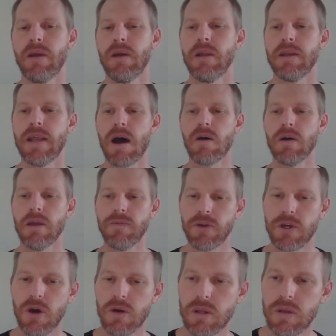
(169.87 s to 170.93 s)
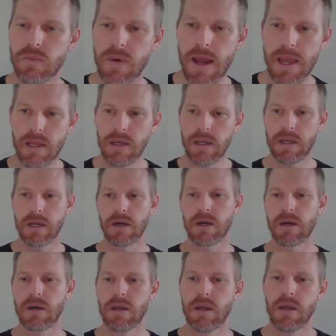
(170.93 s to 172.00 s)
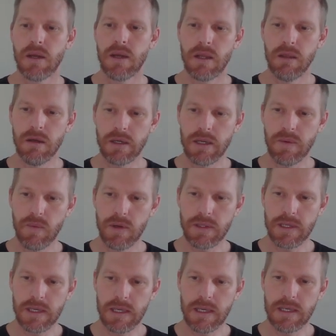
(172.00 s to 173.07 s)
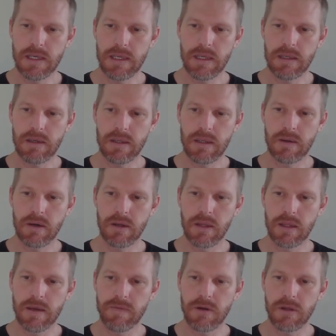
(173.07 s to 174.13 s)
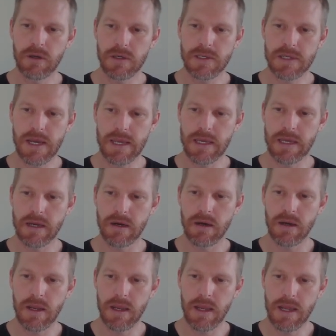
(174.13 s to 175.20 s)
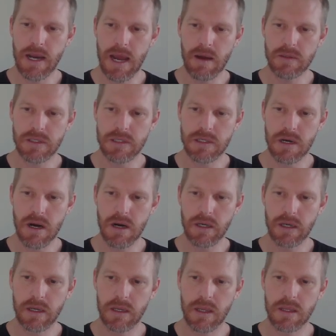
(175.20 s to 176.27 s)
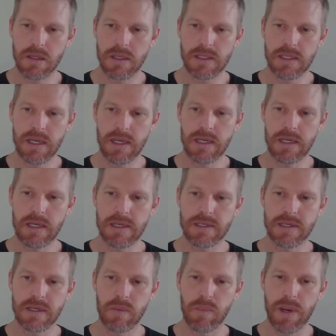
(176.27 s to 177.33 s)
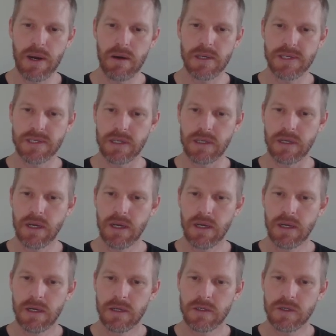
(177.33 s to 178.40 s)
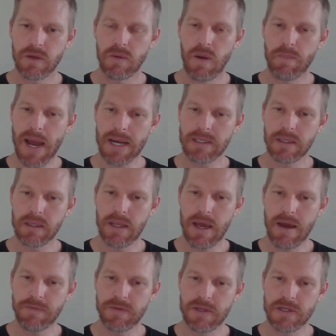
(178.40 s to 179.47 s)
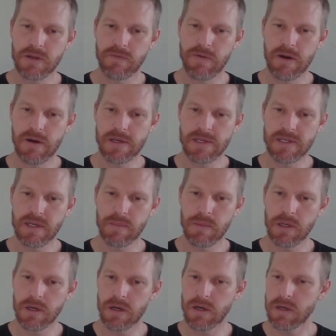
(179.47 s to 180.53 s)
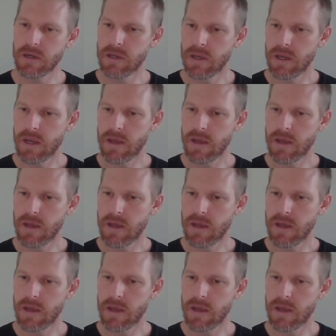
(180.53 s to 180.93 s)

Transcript: Now, if you go to the right here, look at what the kidney or the liver looks like here and how dark this kidney is in comparison. So back to the left, these are very similar.